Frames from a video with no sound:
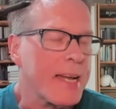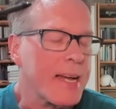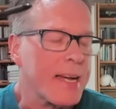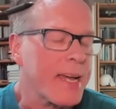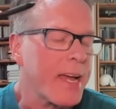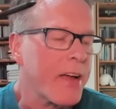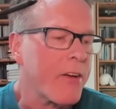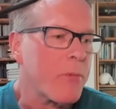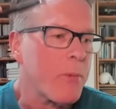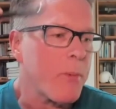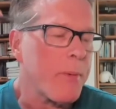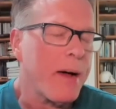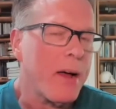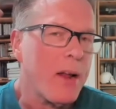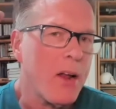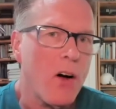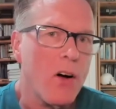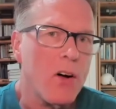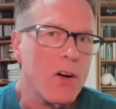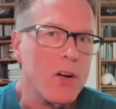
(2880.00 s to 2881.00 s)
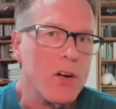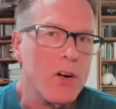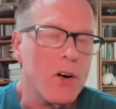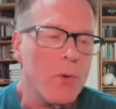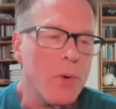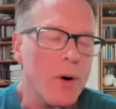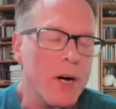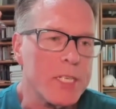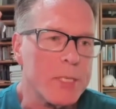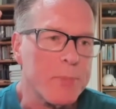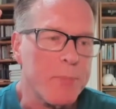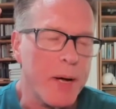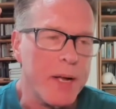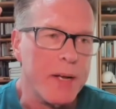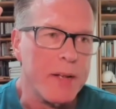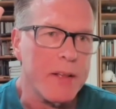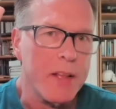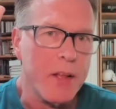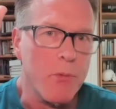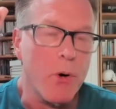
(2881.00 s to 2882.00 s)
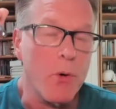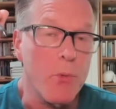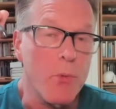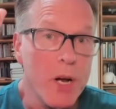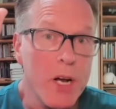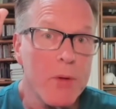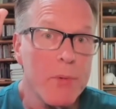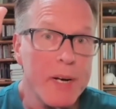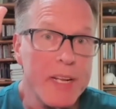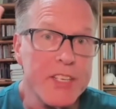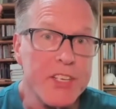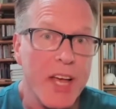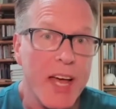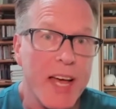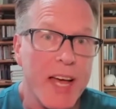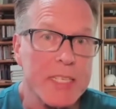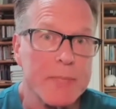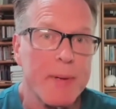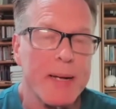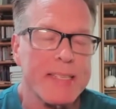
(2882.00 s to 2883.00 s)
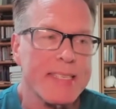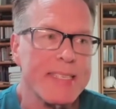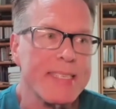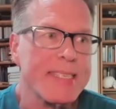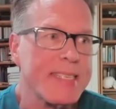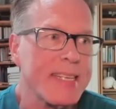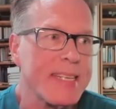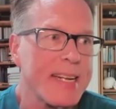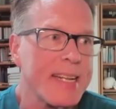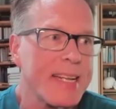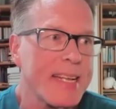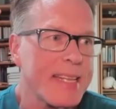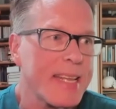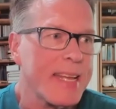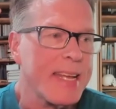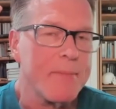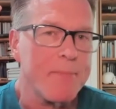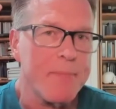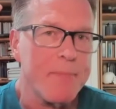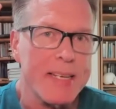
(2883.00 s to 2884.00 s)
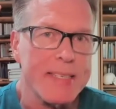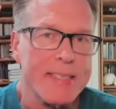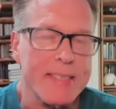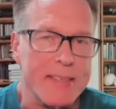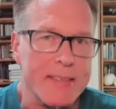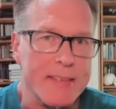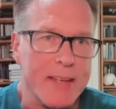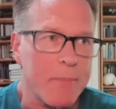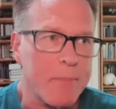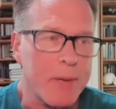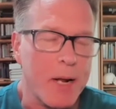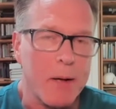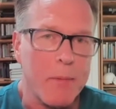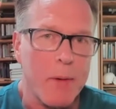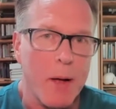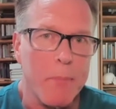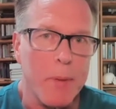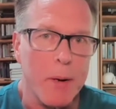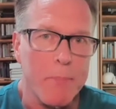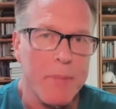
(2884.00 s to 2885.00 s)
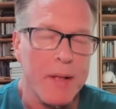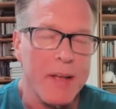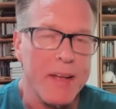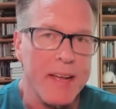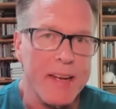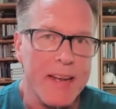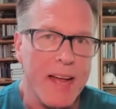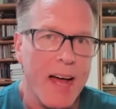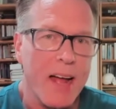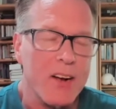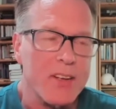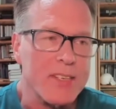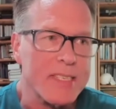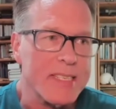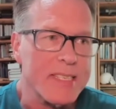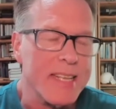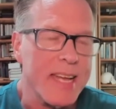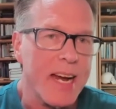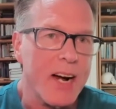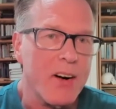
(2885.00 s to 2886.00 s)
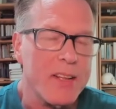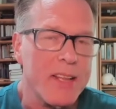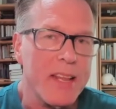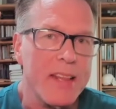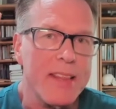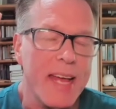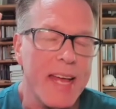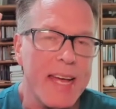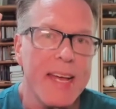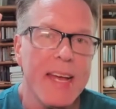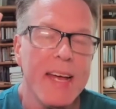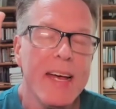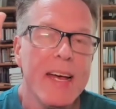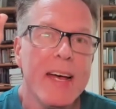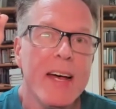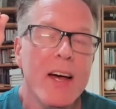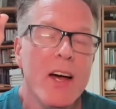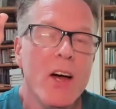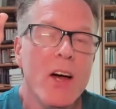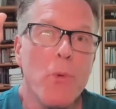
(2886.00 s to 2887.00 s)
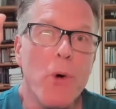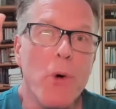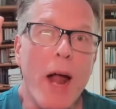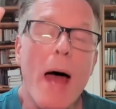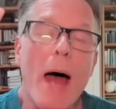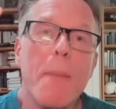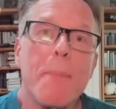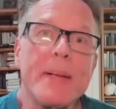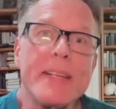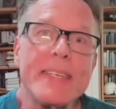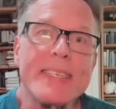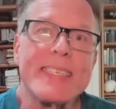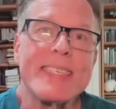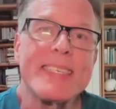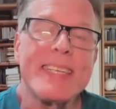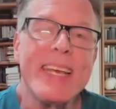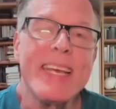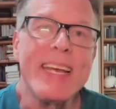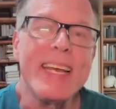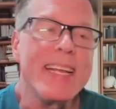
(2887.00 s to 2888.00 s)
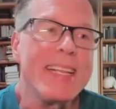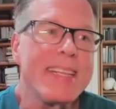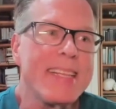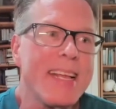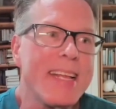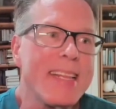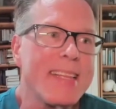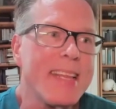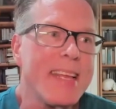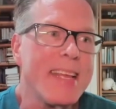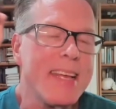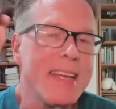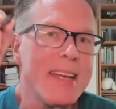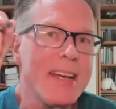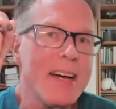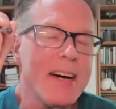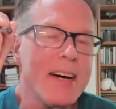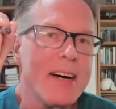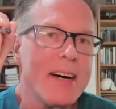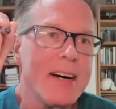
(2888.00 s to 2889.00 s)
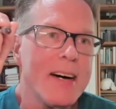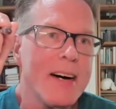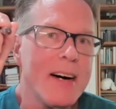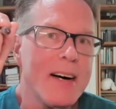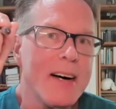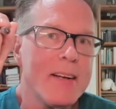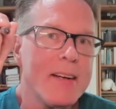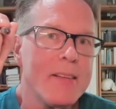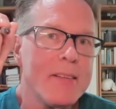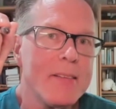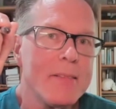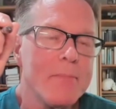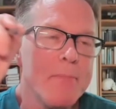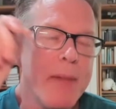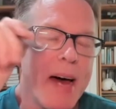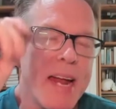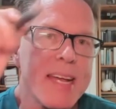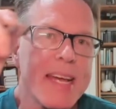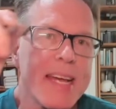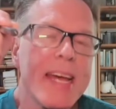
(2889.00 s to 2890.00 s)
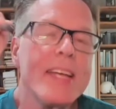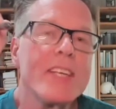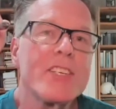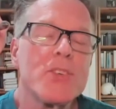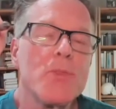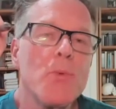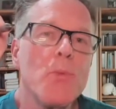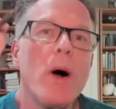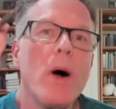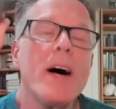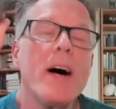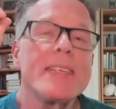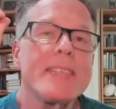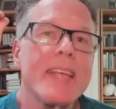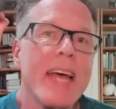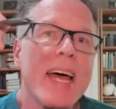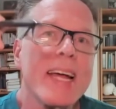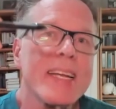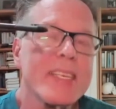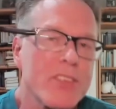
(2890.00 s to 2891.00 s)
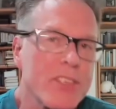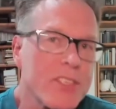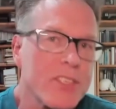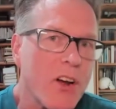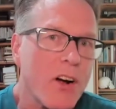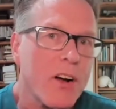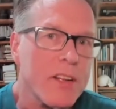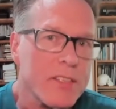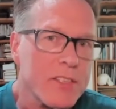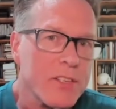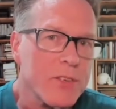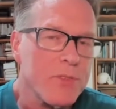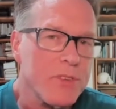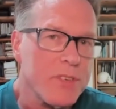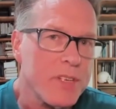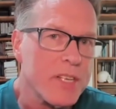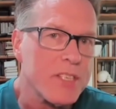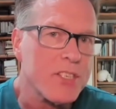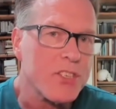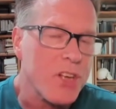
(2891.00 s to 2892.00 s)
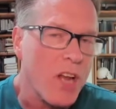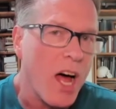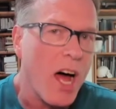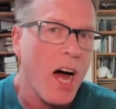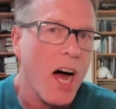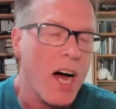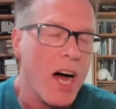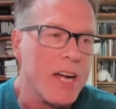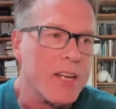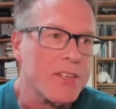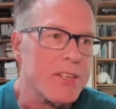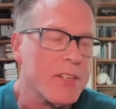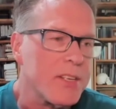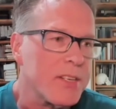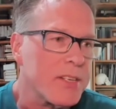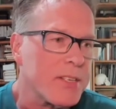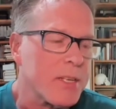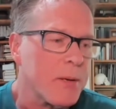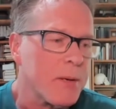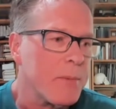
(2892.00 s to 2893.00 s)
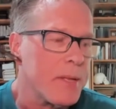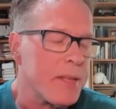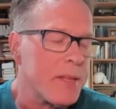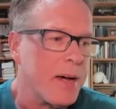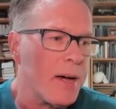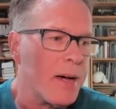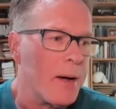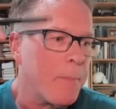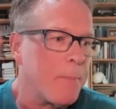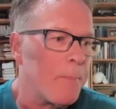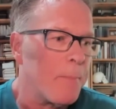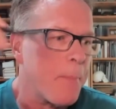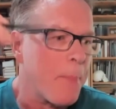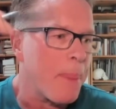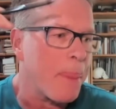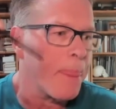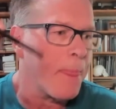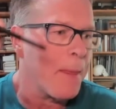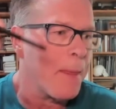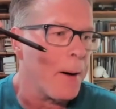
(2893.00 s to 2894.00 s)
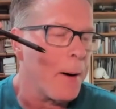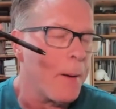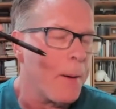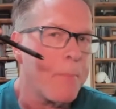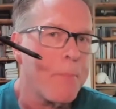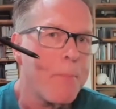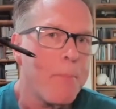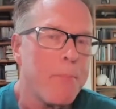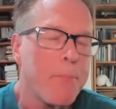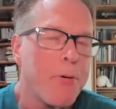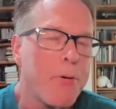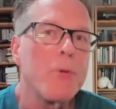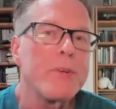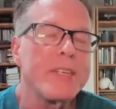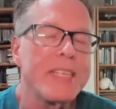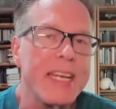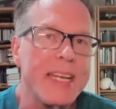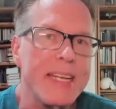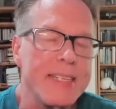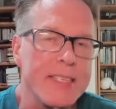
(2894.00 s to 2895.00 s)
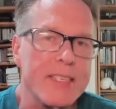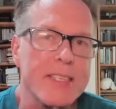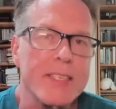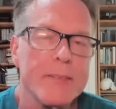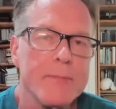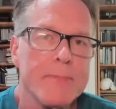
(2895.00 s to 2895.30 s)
can't remember how long ago it was, but they were really, really jazzed about the study. They invested a couple of $1 billion in there. And then they were happy to see that the medication was actually starting to dislodge some of the proteins